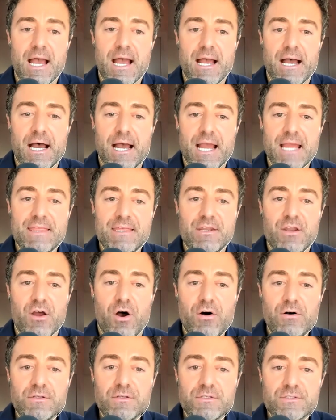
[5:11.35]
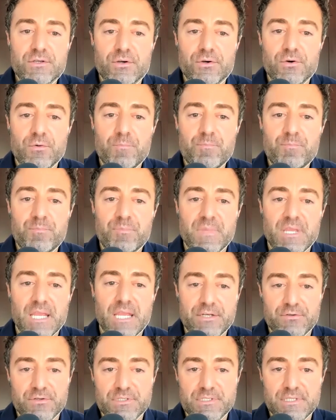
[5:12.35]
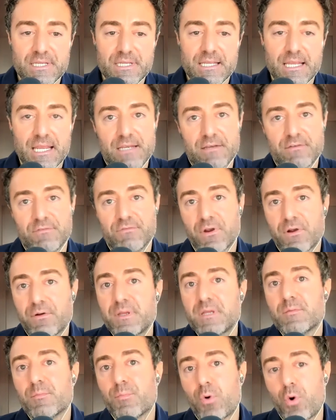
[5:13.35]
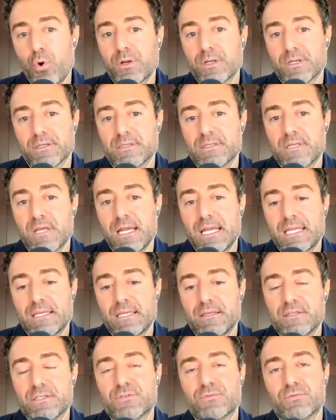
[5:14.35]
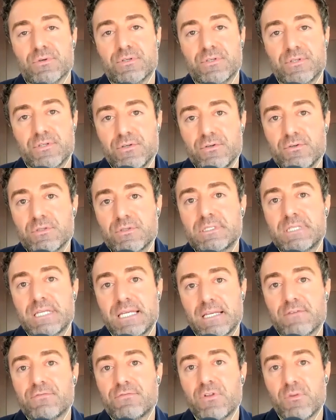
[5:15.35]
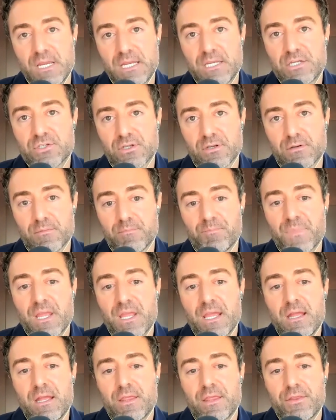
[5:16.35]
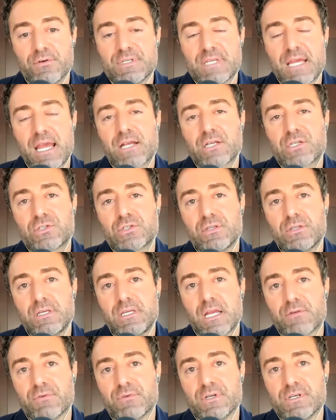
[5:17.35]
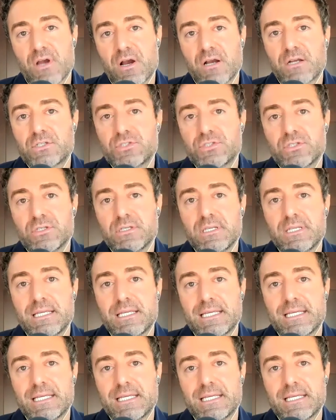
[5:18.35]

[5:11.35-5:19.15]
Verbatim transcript: uh, and then also interesting and very important is reduced inflammation. There's actually a reduction